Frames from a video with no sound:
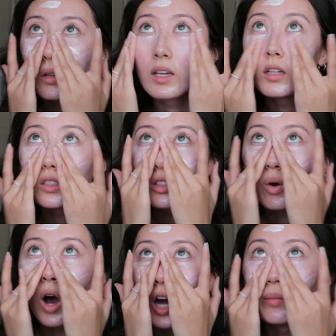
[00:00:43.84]
It is so
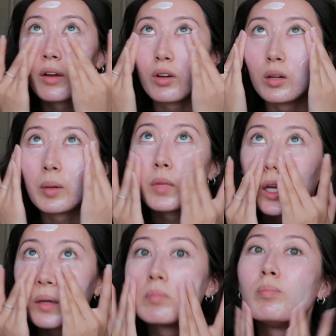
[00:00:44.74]
hot in my room, I'm
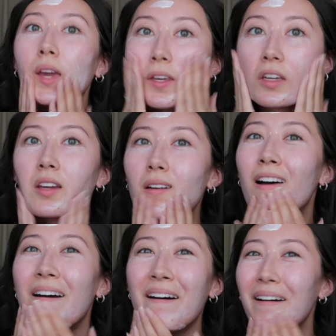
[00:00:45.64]
like baking.
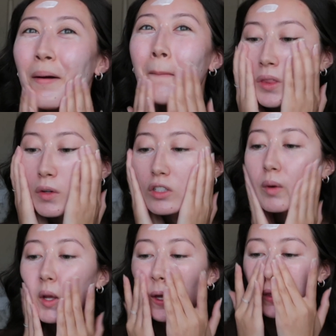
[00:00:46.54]
The reason
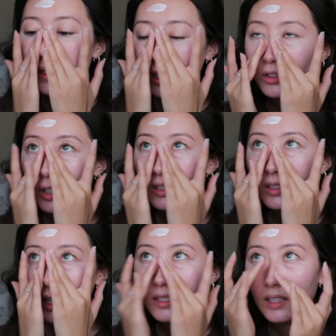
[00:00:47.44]
why I like these sunscreens is
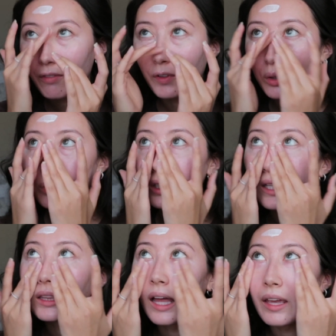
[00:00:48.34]
because they feel really
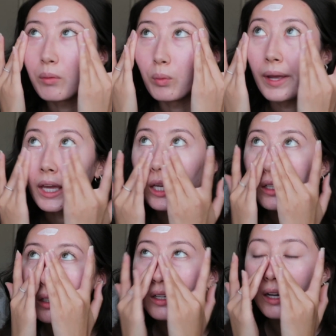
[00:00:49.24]
lightweight
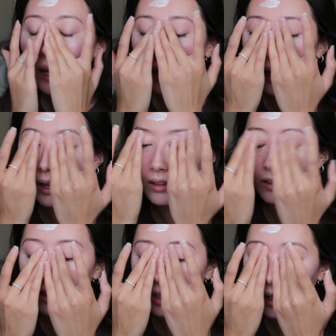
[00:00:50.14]
and
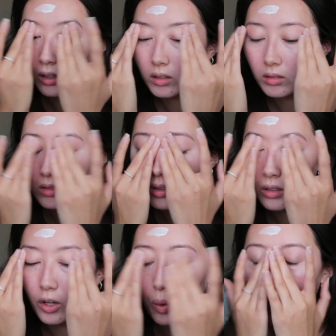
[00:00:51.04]
there's like
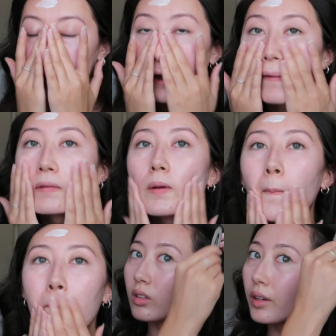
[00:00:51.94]
no white cast.
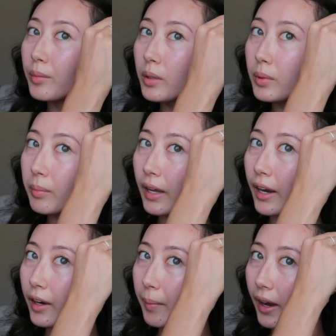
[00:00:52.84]
I'm gonna put my
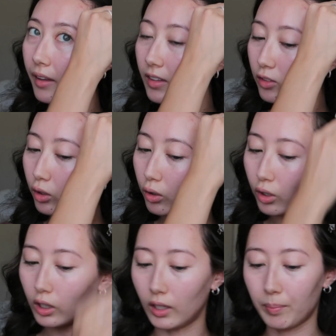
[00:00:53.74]
hair back in these little
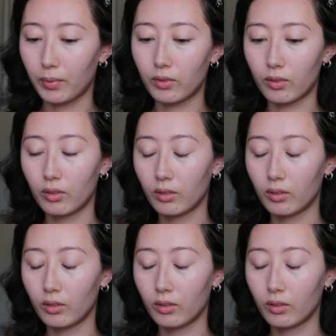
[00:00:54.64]
clips.